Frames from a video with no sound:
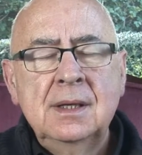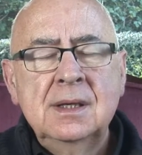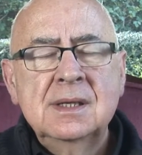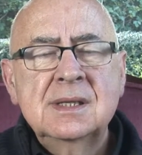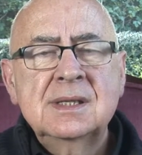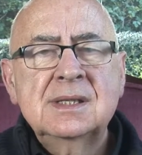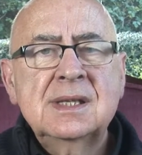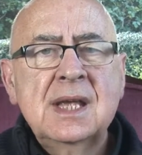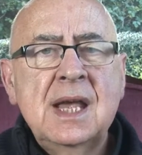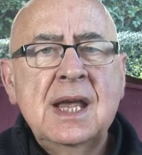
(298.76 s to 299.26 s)

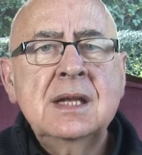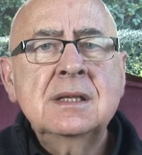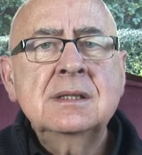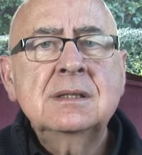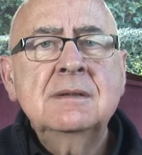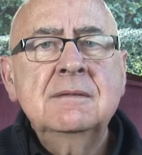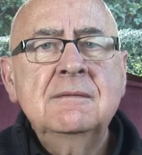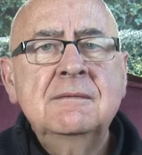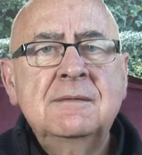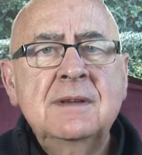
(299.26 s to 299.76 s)

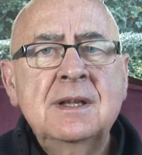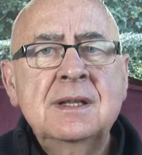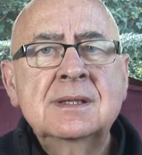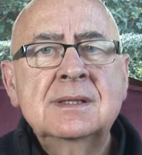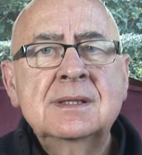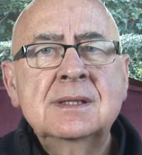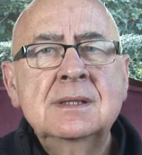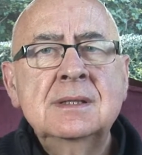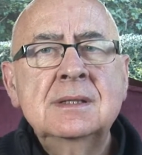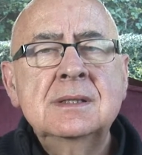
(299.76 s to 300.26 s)
St.
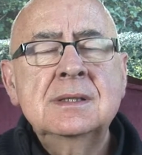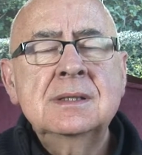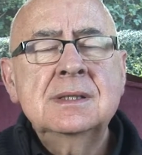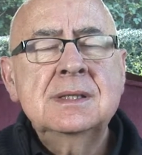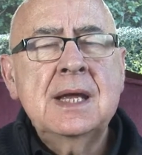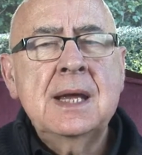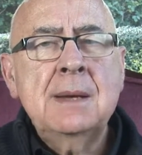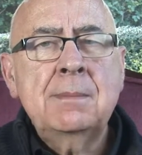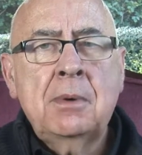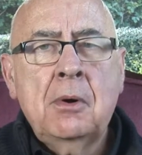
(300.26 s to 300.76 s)
Vincent
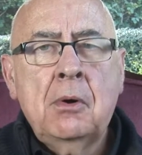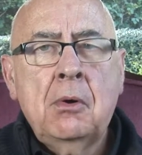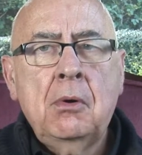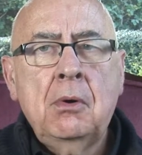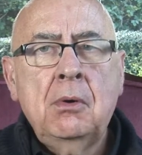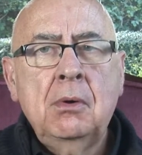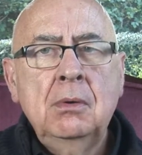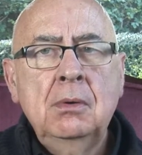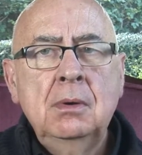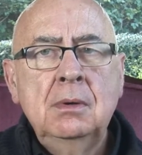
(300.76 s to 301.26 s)
de
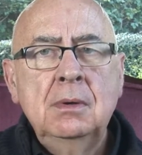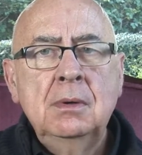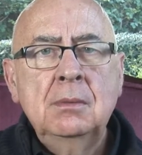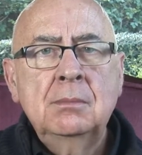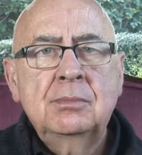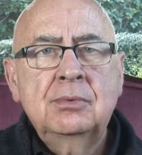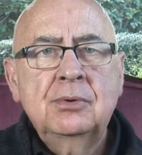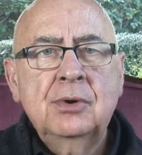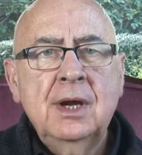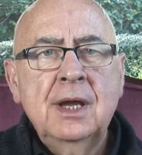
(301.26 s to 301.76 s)
Paul,
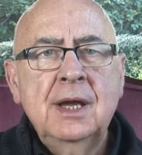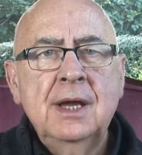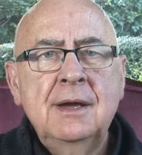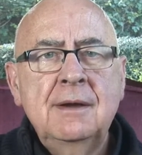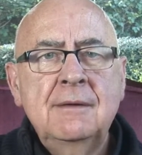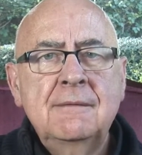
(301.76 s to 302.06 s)
pray